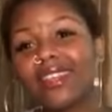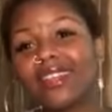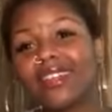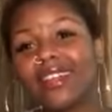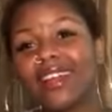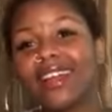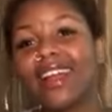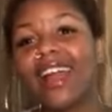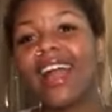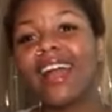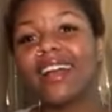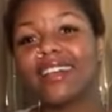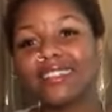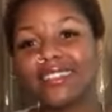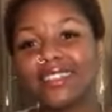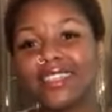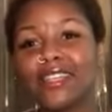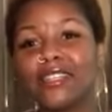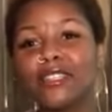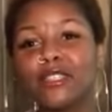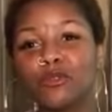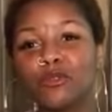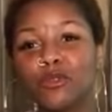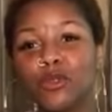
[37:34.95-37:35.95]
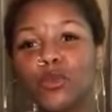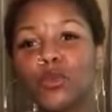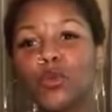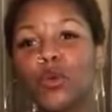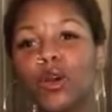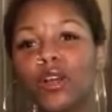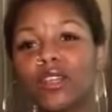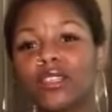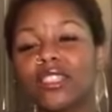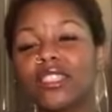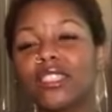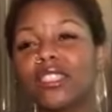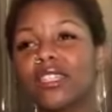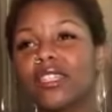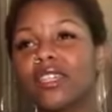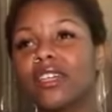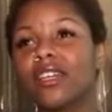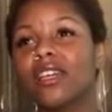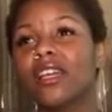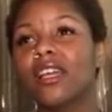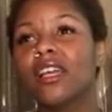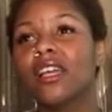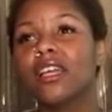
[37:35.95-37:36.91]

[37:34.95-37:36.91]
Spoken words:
that God says if you want to,